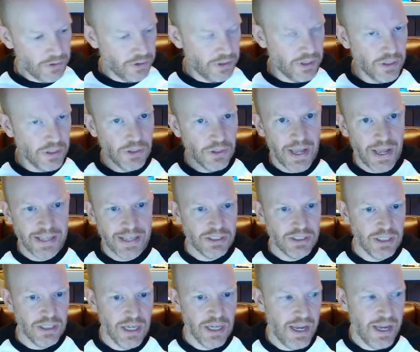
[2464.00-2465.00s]
the last
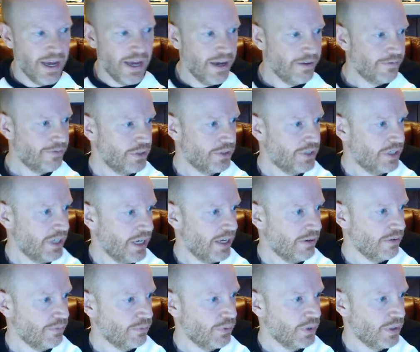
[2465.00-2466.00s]
thing I have for tonight,
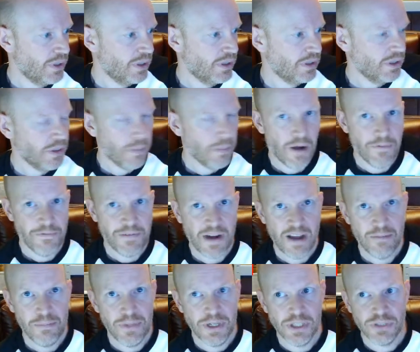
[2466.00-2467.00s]
and we're about
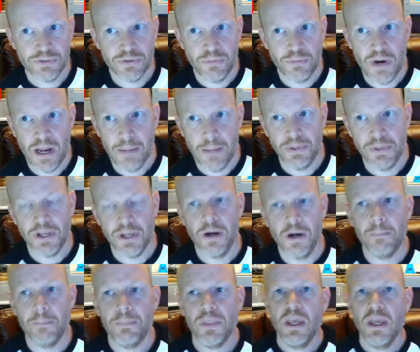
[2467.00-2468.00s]
5 minutes from wrapping
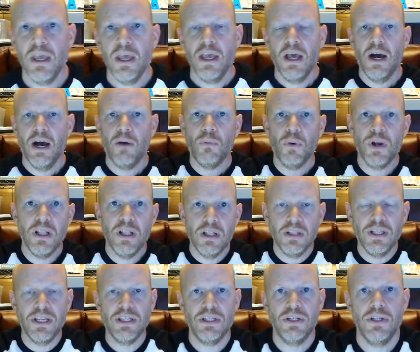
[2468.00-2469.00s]
up, I want to
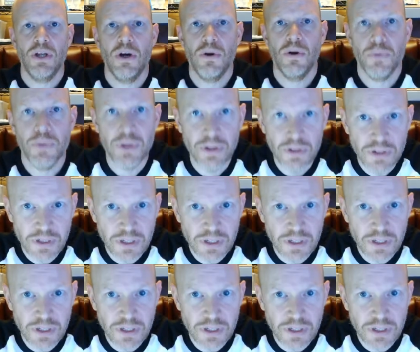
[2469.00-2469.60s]
let you know that